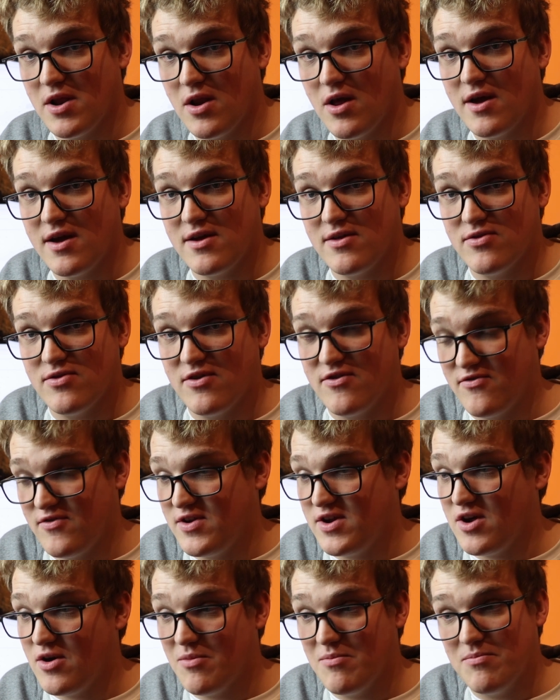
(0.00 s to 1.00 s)
a like in this
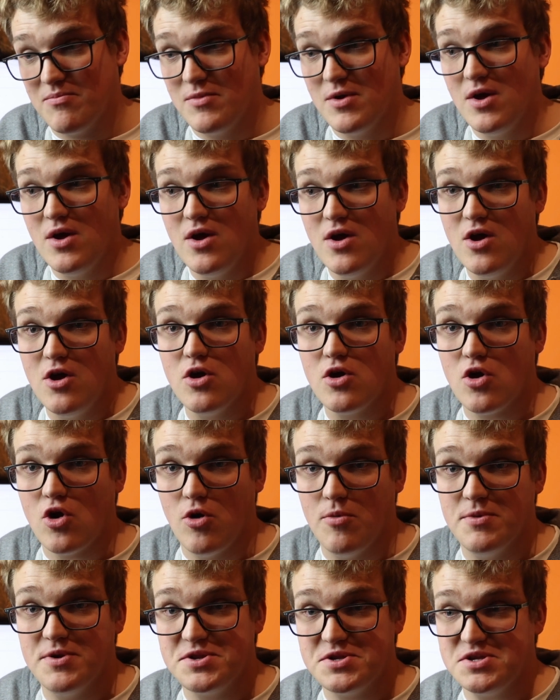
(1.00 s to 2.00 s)
video and
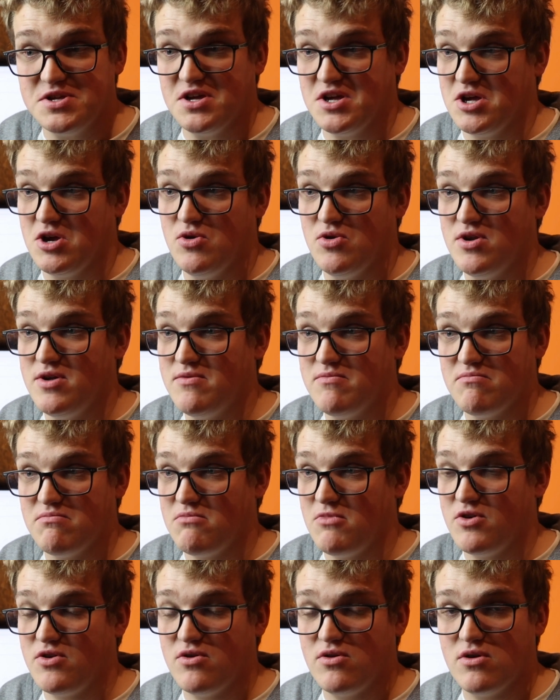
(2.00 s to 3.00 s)
commenting on it.
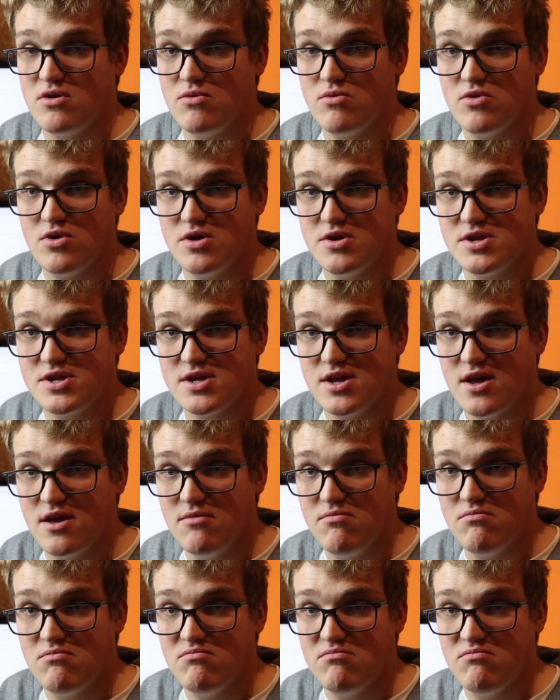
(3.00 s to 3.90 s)
I don't know what you'd say.